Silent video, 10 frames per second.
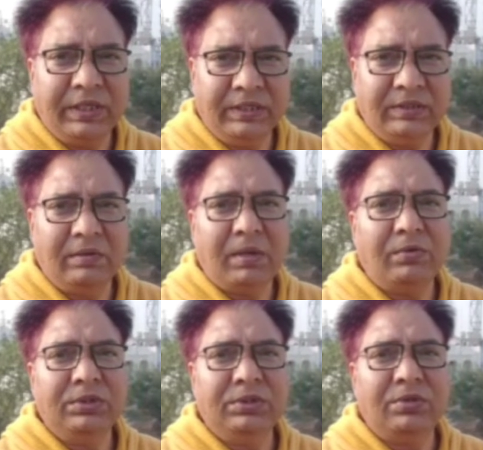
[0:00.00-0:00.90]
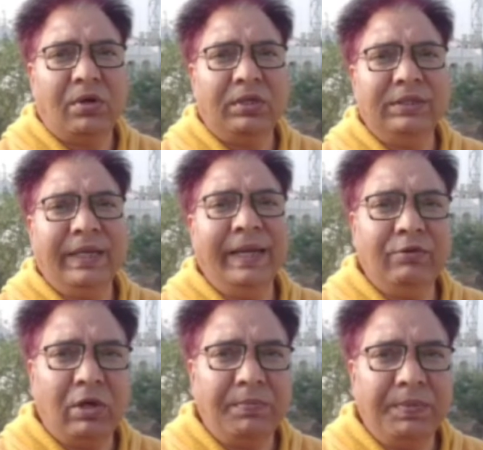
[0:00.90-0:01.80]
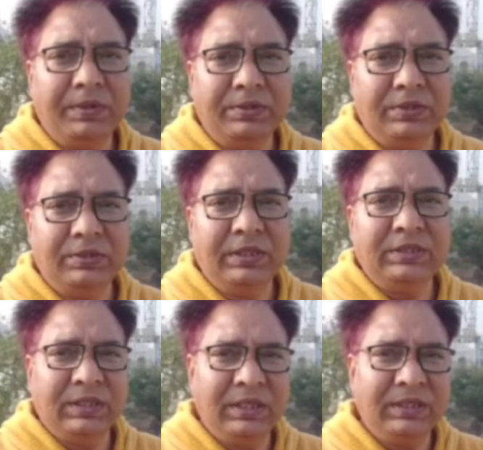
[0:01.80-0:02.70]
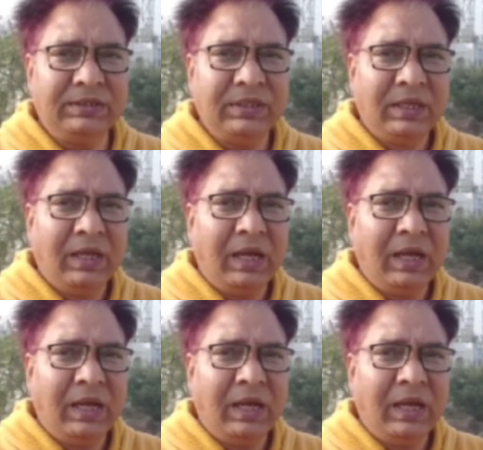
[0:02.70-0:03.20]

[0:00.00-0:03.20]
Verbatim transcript: the inner mouth is called the endo aperture. This is,